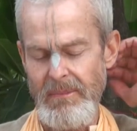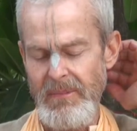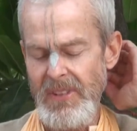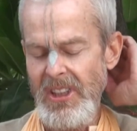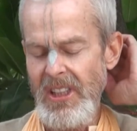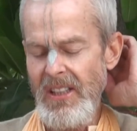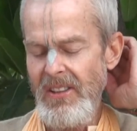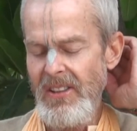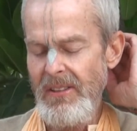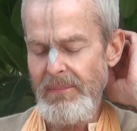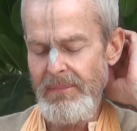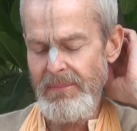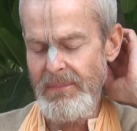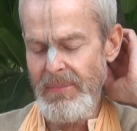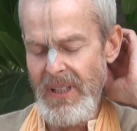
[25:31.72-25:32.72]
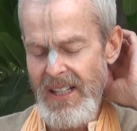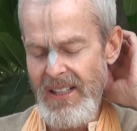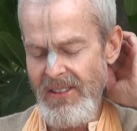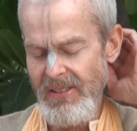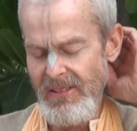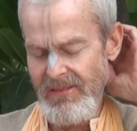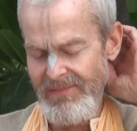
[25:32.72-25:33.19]

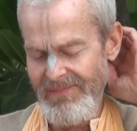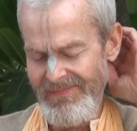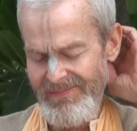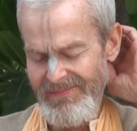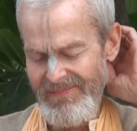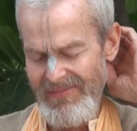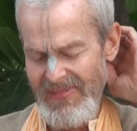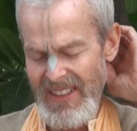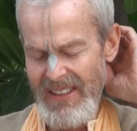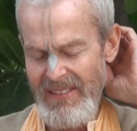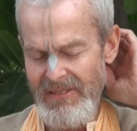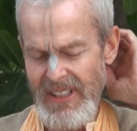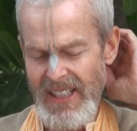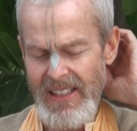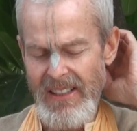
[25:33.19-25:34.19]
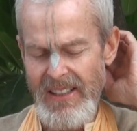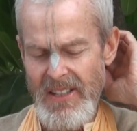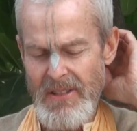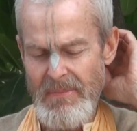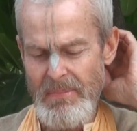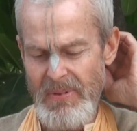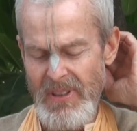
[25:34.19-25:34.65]
Chandrabhanu invited
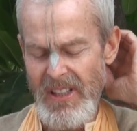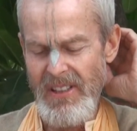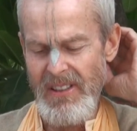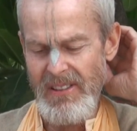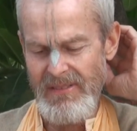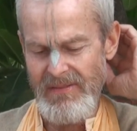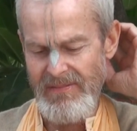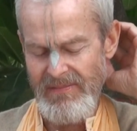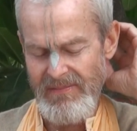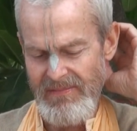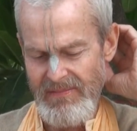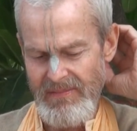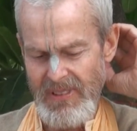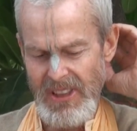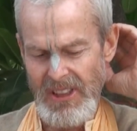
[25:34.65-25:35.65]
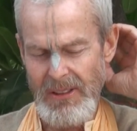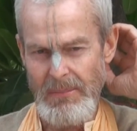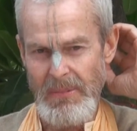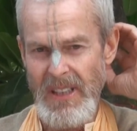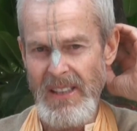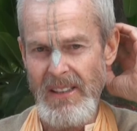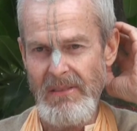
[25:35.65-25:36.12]
his brother
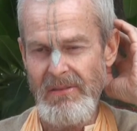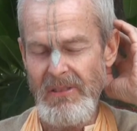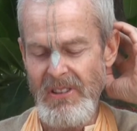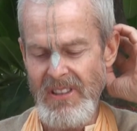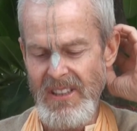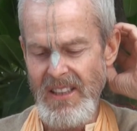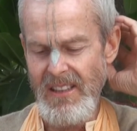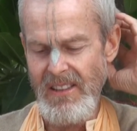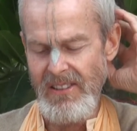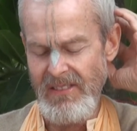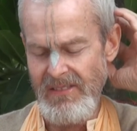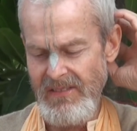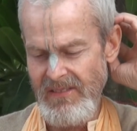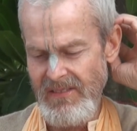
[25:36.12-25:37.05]
Vrishabhanu for dinner.